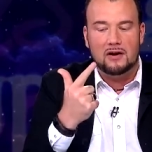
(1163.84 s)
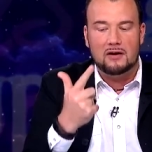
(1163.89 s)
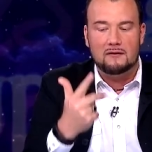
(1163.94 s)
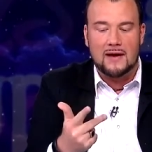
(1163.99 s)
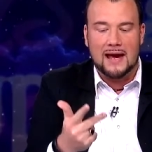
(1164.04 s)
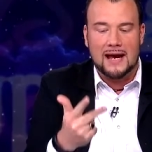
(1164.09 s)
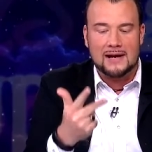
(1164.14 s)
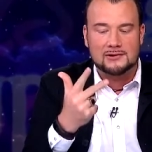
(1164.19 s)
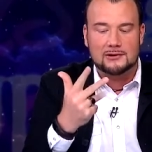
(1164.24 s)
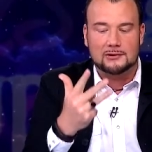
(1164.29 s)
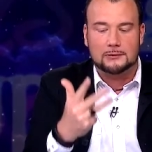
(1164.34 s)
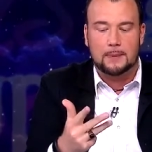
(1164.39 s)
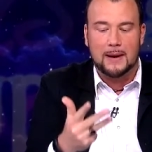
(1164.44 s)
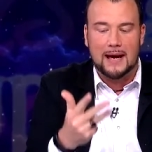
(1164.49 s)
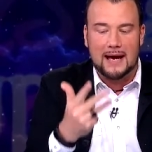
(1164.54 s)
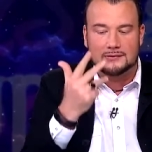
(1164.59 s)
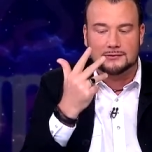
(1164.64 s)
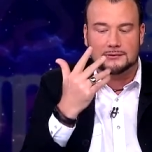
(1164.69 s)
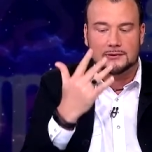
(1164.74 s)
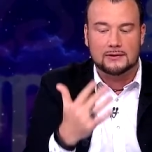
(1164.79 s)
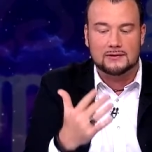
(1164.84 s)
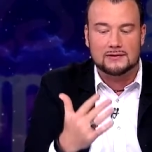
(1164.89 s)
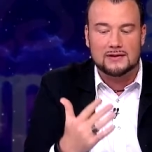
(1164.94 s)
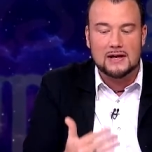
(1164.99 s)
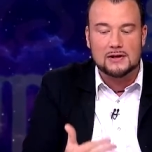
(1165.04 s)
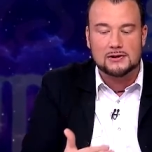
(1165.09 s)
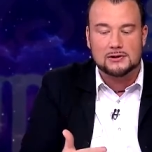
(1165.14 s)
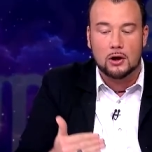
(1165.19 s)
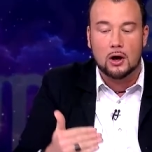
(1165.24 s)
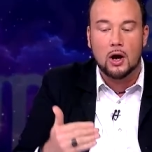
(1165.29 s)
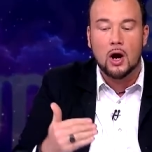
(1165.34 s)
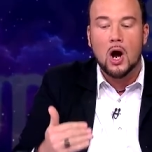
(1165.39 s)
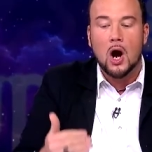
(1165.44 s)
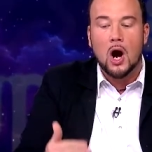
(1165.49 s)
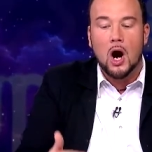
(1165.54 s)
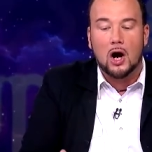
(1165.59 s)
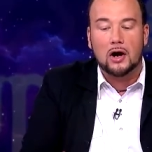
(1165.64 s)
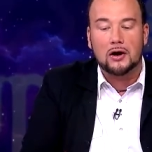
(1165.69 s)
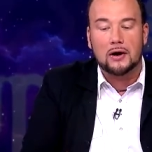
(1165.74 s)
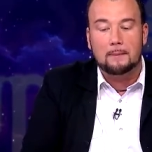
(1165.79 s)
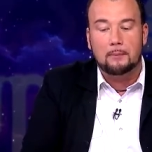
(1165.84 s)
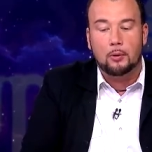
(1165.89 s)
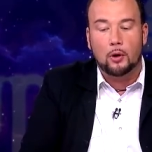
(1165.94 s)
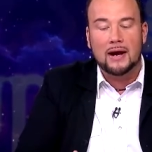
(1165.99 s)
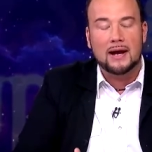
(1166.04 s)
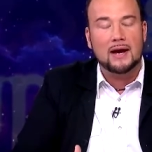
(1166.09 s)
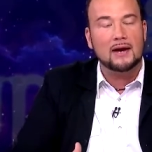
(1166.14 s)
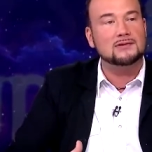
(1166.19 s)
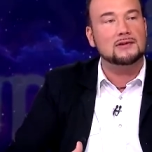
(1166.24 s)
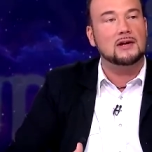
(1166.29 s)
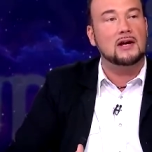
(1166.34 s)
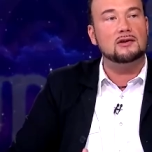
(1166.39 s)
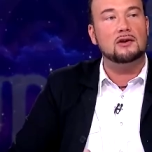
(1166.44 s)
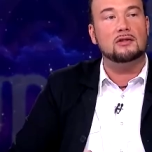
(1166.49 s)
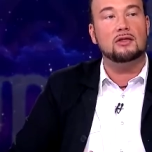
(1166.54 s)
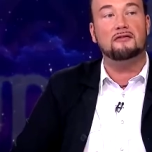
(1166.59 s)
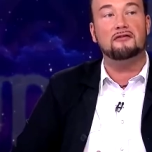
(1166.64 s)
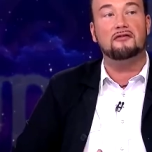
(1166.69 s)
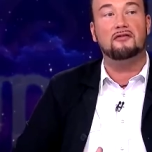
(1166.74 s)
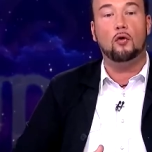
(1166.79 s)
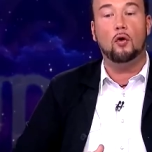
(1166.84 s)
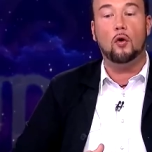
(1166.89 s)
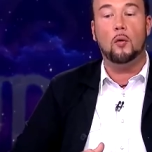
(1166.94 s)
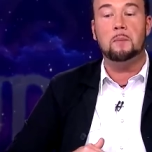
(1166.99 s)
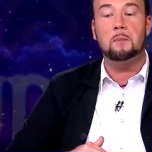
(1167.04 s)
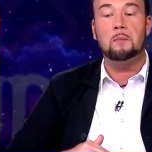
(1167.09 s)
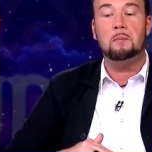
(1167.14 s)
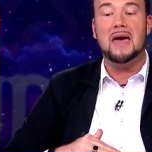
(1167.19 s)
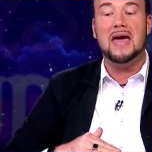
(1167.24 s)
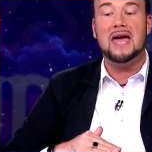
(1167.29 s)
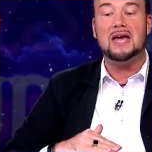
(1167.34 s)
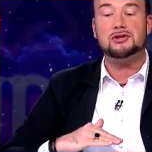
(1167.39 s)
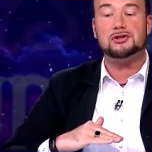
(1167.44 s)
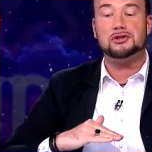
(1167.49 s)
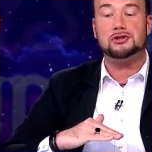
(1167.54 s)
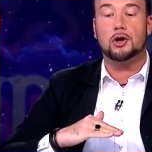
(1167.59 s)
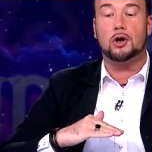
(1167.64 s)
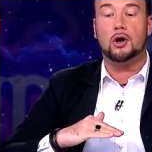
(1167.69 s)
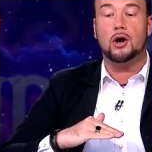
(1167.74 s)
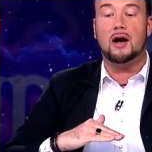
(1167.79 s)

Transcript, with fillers: evangelist, pastor, and teacher are to bring us under the full measure